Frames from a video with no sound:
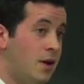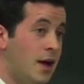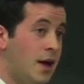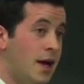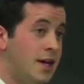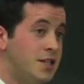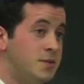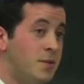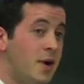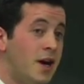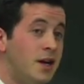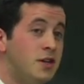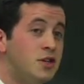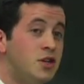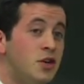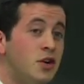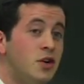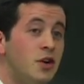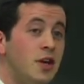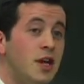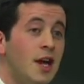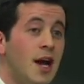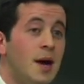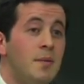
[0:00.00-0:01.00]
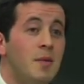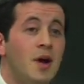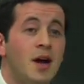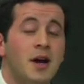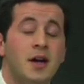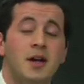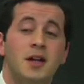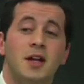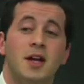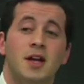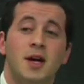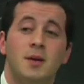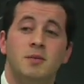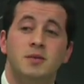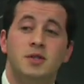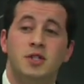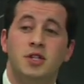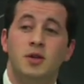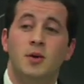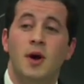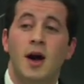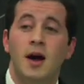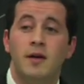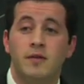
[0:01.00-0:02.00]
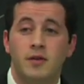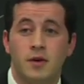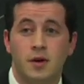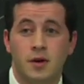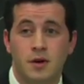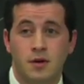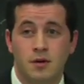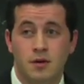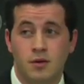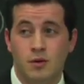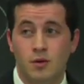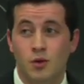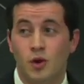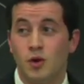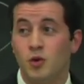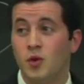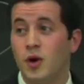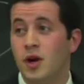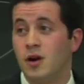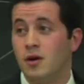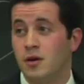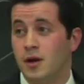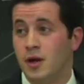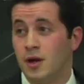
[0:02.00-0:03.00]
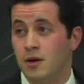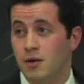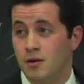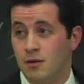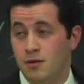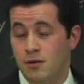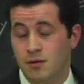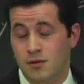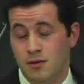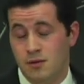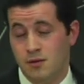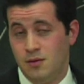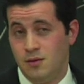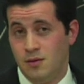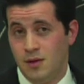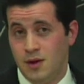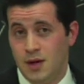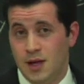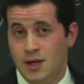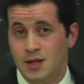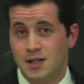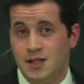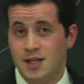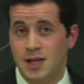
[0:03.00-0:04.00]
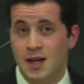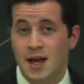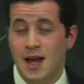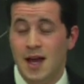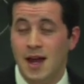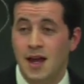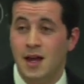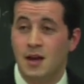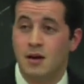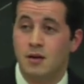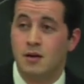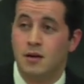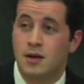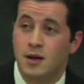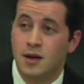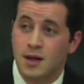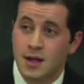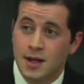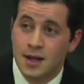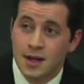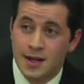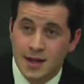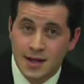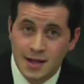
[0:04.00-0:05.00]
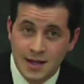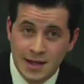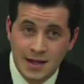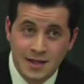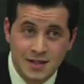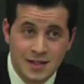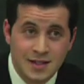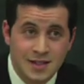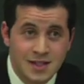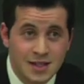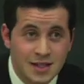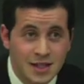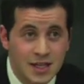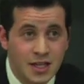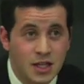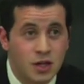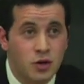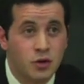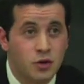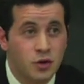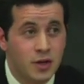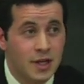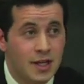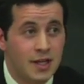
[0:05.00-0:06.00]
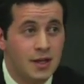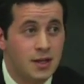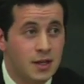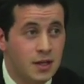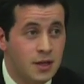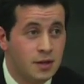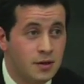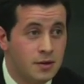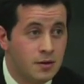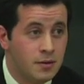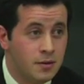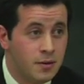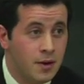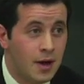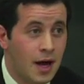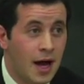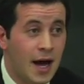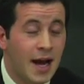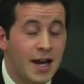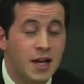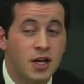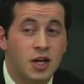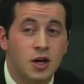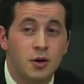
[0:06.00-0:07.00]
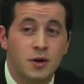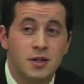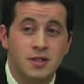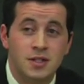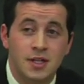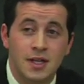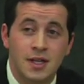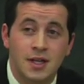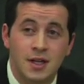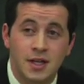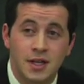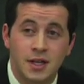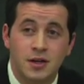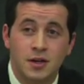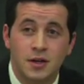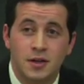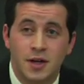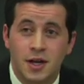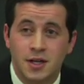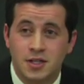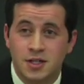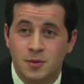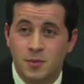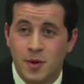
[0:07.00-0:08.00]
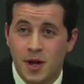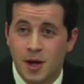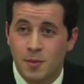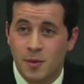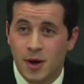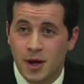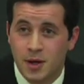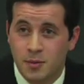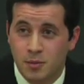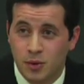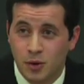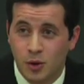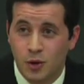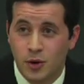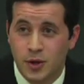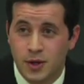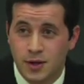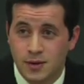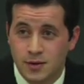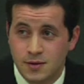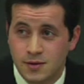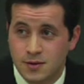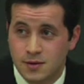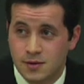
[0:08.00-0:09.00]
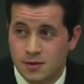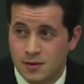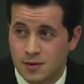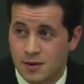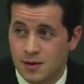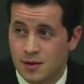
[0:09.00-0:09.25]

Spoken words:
As my attorney, I'm not going to come to you ever, or rarely, and say, hey, is this legal or illegal? I know it's illegal not to pay my employees.